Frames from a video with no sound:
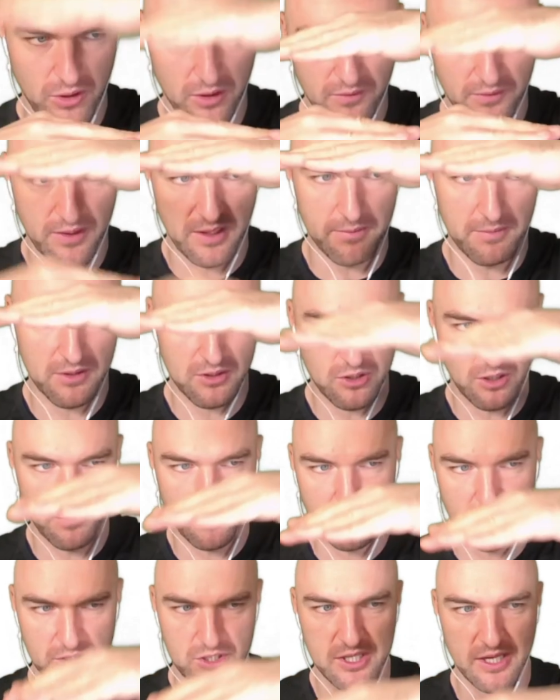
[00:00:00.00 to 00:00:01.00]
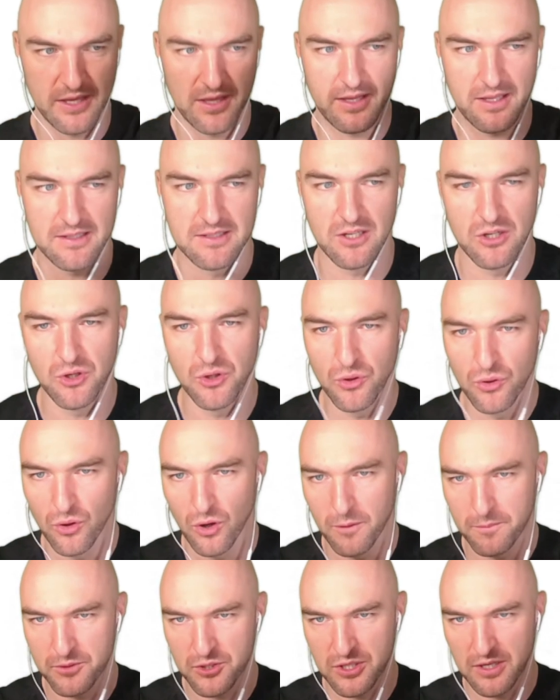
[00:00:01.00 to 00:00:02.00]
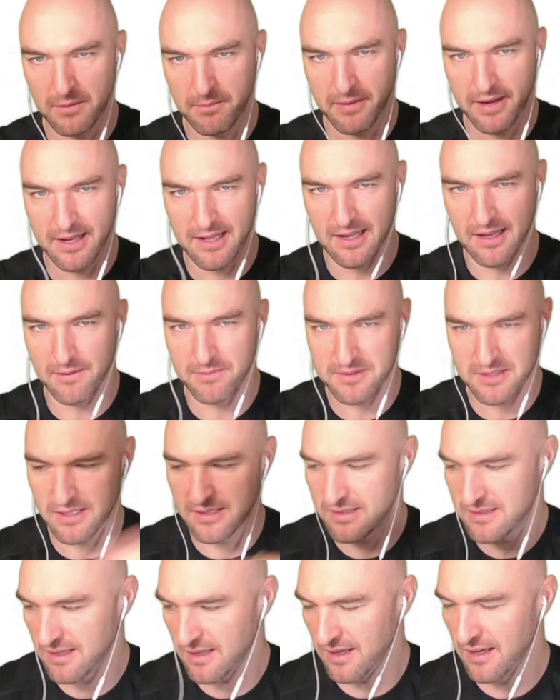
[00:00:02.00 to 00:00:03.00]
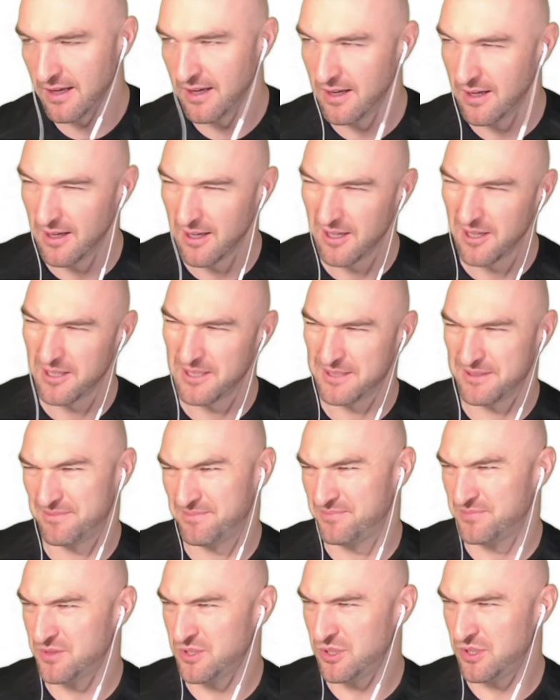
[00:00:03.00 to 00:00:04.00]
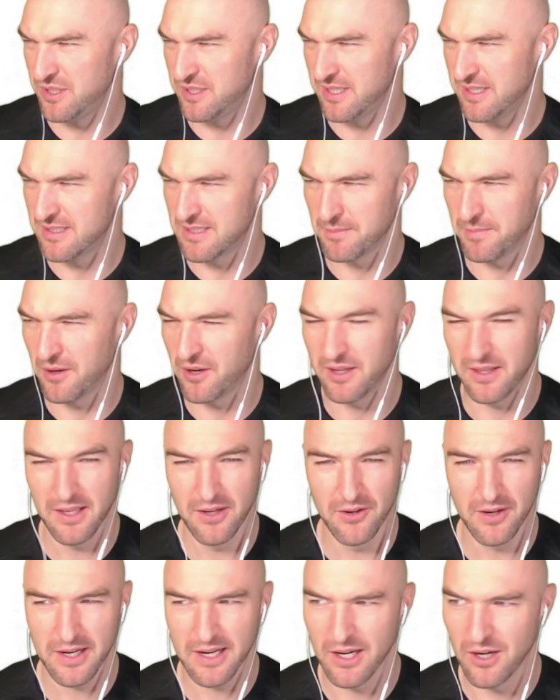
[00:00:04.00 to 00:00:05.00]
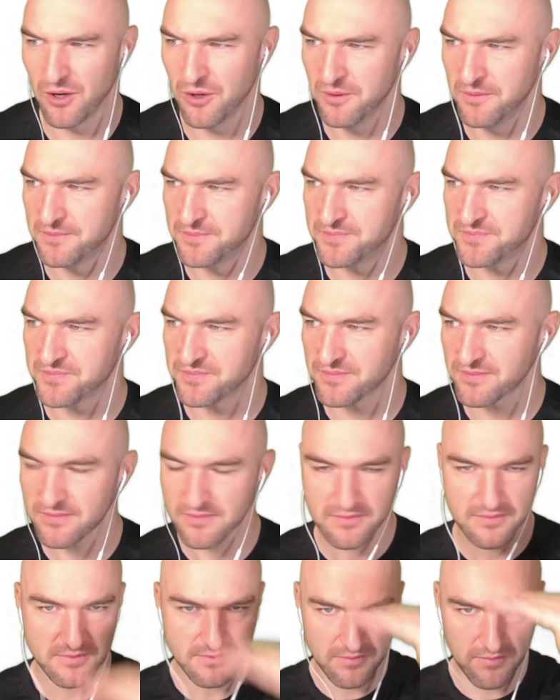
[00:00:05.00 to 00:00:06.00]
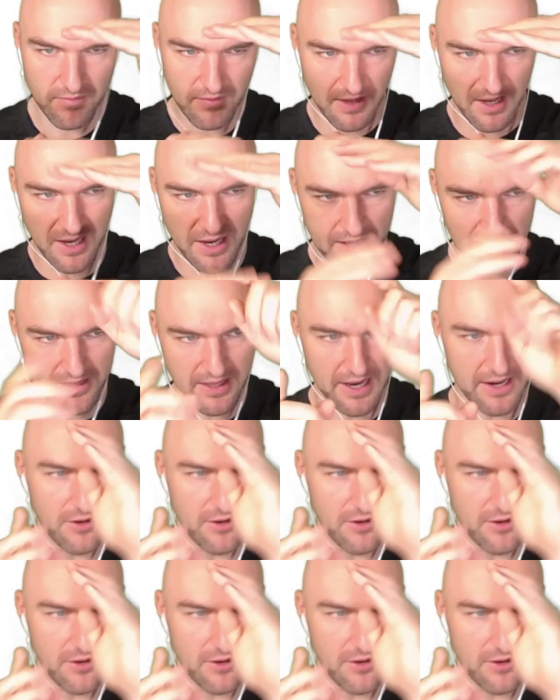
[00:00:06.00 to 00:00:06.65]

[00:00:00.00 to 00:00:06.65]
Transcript: of them on top of each other. That's a new option in Matlab since about a year ago, and then